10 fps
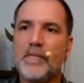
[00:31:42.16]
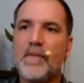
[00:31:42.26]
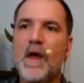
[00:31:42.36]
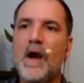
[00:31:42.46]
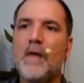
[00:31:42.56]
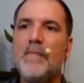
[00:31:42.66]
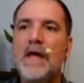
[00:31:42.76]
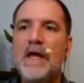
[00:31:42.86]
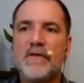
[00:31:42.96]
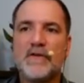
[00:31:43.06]

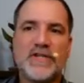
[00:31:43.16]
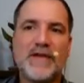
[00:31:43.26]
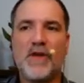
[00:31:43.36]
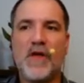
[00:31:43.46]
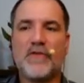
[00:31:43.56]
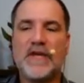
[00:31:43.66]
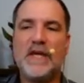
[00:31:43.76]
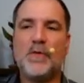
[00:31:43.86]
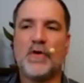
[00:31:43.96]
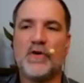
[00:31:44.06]
There are several other
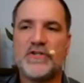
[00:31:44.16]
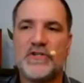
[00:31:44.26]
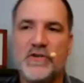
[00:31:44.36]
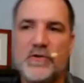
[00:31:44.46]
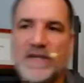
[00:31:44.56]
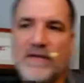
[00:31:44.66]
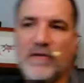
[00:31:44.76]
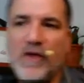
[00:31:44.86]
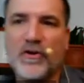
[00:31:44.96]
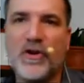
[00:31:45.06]
keywords too, several
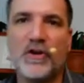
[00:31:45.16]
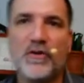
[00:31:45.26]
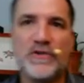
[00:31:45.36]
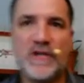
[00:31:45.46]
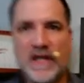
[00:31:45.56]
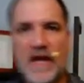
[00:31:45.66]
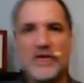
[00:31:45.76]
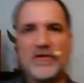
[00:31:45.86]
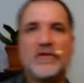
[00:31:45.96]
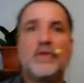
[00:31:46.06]
other conclusion
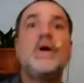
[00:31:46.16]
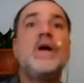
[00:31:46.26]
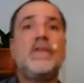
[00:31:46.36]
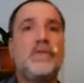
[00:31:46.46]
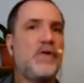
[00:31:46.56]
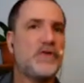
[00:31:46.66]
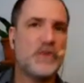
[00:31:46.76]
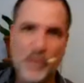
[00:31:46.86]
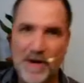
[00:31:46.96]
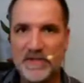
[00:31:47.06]
indicators too. There are also
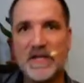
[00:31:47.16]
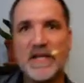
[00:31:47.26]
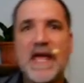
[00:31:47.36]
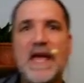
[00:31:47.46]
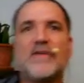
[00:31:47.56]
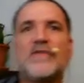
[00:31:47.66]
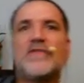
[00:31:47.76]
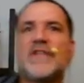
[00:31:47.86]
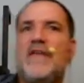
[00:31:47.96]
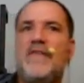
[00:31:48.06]
premise
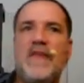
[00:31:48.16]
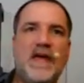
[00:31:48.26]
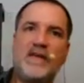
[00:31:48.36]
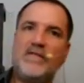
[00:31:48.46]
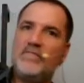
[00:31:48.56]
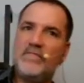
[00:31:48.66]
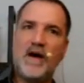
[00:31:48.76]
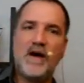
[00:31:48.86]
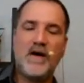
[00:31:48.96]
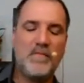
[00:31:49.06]
indicators and then
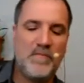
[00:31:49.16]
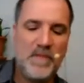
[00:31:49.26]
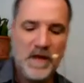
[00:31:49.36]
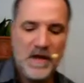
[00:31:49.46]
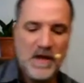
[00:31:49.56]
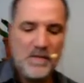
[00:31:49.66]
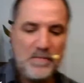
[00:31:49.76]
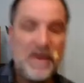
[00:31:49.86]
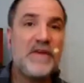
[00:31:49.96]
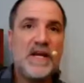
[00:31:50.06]

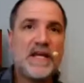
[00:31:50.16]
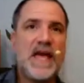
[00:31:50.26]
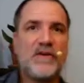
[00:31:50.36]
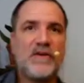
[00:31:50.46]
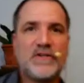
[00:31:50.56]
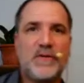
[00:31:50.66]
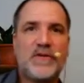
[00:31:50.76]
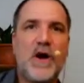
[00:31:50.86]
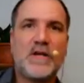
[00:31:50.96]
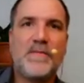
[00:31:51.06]
pivot indicators that we
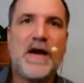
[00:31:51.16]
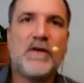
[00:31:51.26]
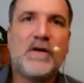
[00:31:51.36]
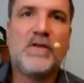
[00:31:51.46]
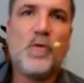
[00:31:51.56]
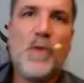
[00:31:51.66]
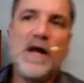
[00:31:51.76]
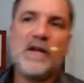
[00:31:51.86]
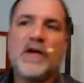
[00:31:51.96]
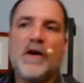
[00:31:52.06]
talked about a little
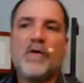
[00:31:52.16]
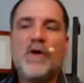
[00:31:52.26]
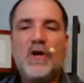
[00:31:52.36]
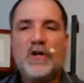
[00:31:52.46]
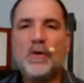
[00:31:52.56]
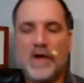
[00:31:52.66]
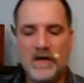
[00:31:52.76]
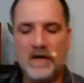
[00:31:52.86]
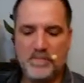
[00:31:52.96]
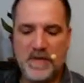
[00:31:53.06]
while ago. You want
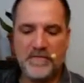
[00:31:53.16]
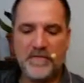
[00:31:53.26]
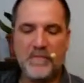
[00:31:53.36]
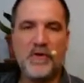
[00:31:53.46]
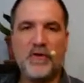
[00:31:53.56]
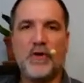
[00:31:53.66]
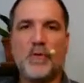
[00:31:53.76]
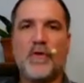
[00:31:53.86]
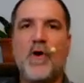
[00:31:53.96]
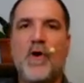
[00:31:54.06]
to be familiar
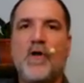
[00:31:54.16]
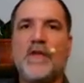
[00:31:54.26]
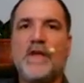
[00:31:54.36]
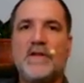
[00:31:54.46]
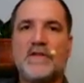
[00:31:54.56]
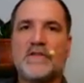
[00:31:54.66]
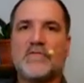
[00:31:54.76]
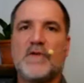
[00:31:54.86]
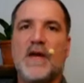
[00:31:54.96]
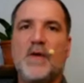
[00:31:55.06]
with all these,
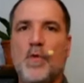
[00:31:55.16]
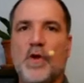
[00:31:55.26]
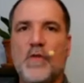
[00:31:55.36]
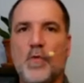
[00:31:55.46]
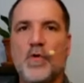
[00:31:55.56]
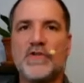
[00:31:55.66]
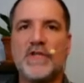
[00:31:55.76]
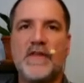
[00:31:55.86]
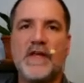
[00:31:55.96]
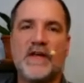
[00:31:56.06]
right? What are the words
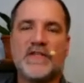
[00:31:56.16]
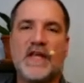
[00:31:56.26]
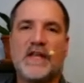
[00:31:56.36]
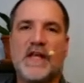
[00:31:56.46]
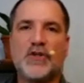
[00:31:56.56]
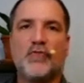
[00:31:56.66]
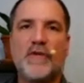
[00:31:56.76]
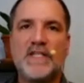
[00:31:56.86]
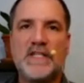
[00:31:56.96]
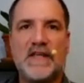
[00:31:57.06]
on the LSAT and logical
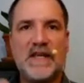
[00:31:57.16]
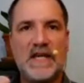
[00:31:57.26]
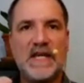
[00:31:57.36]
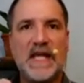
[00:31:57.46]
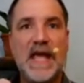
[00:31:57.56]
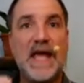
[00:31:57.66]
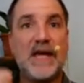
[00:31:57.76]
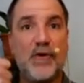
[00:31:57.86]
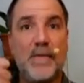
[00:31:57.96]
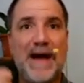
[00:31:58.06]
reasoning that indicate
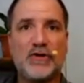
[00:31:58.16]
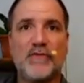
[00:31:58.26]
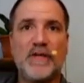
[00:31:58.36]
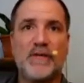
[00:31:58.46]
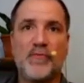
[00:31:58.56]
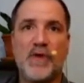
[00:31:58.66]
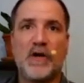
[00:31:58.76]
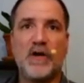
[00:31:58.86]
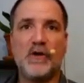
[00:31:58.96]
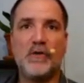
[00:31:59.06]
you're about to read a
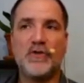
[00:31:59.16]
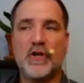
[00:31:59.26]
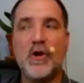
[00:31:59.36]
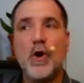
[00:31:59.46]
conclusion?